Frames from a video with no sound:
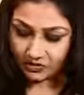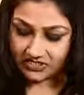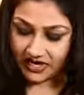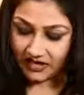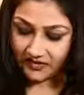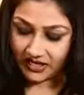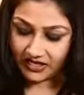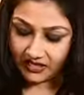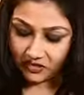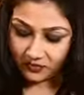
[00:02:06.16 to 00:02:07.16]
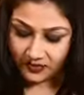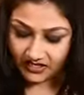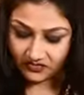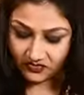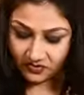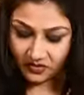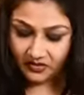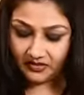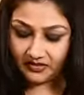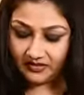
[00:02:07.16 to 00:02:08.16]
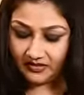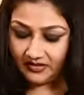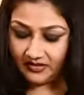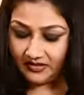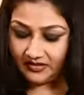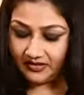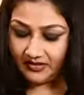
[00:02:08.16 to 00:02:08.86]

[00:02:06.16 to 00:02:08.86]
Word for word: So you start making your pleats from here.